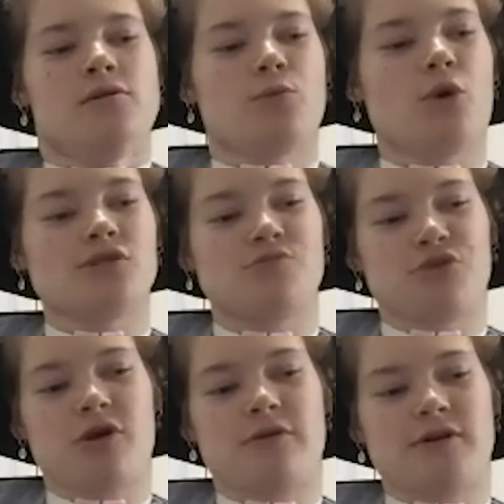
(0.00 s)
what has the
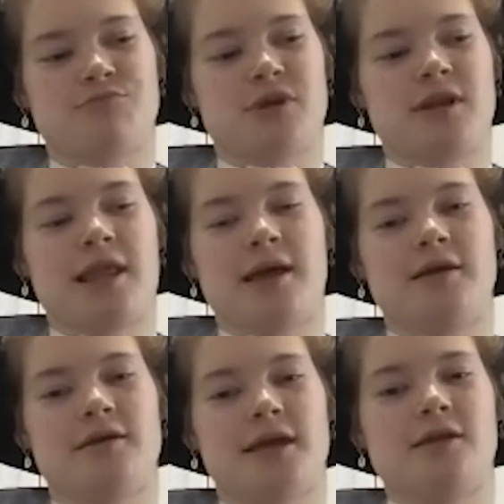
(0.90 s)
progress been
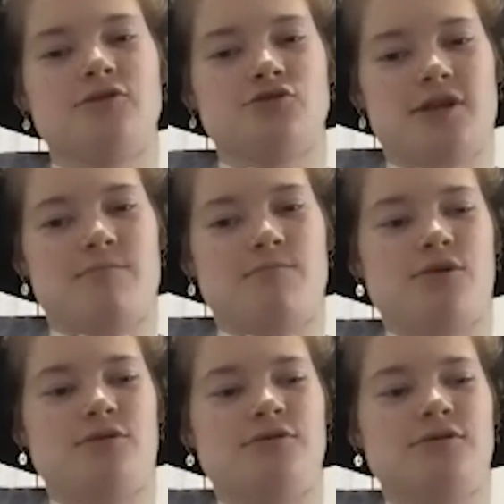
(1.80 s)
like in
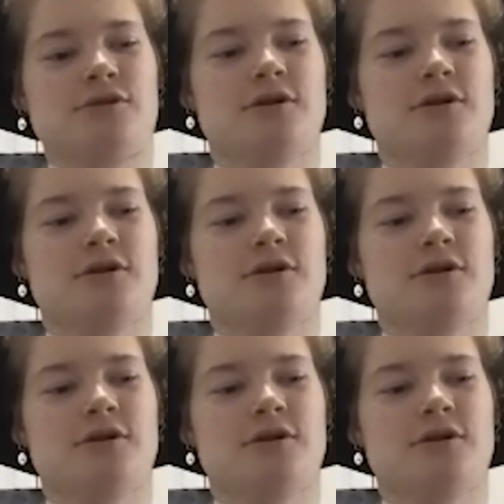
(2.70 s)
treatment